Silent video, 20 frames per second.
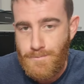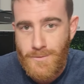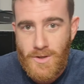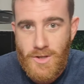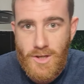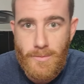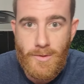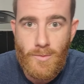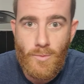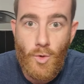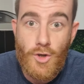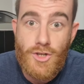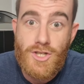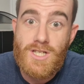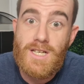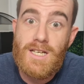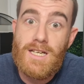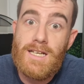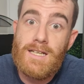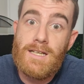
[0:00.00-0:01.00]
You've been
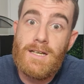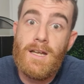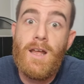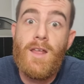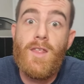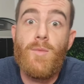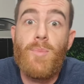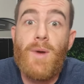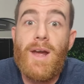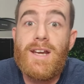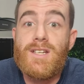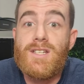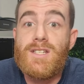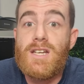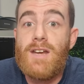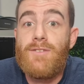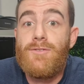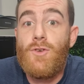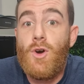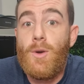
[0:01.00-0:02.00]
watching The Baked
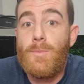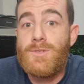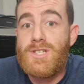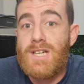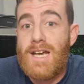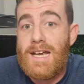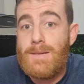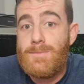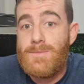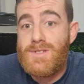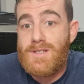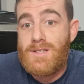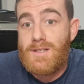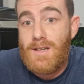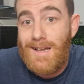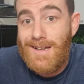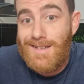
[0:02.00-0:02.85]
Chef. I'm James.